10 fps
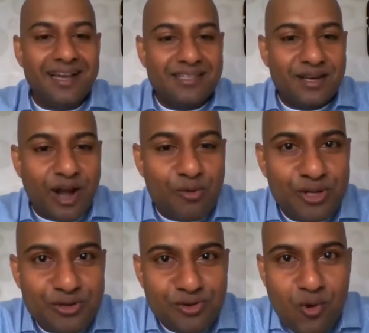I said, how
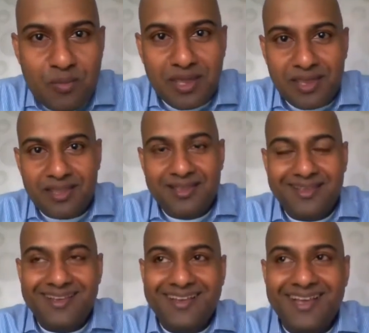do you know me?
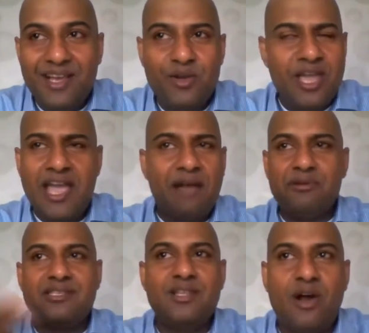I said, yeah, I
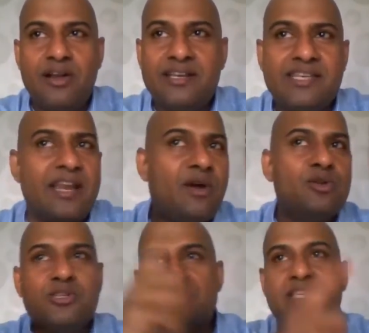was in the audience, and I
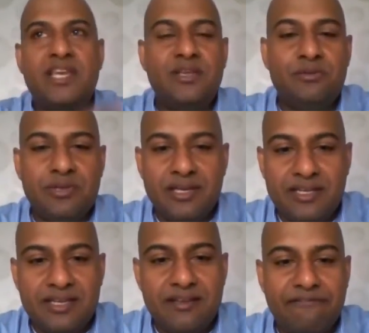also seen you
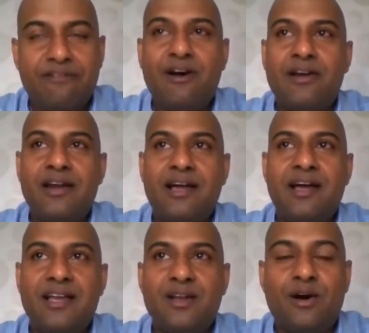in
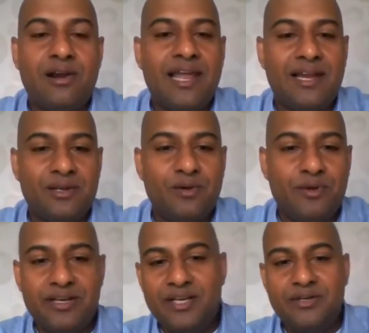Florida, in Orlando,
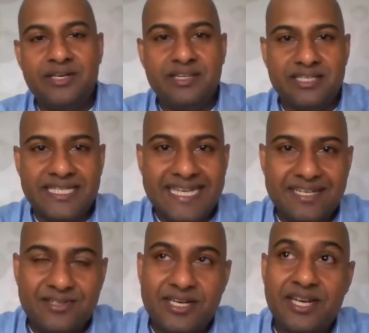when you did the
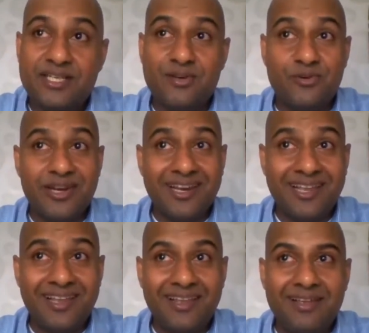teak tree. I said,
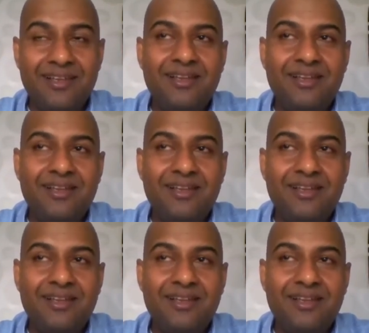really?